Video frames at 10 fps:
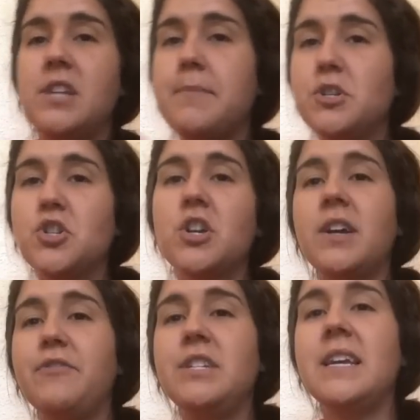temperature
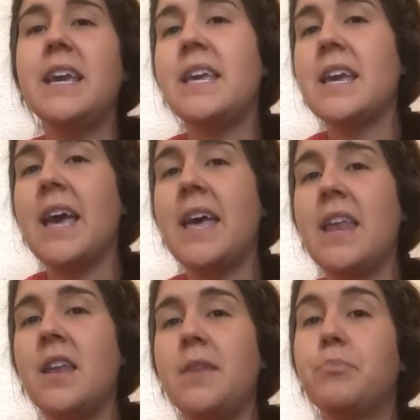every day
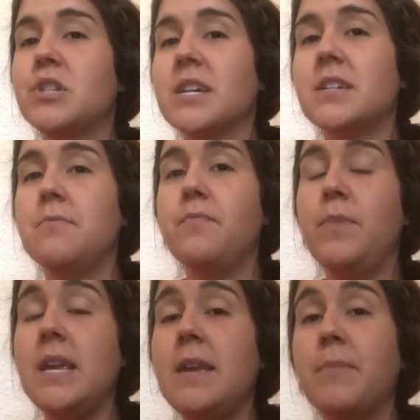and it protected
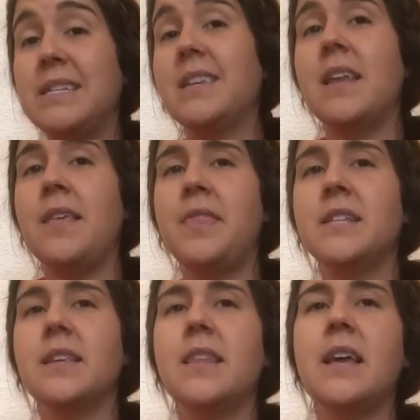me, my skin and
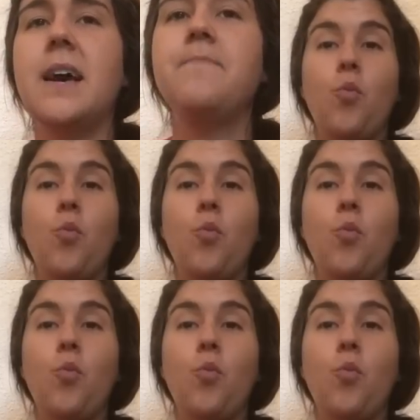things like that.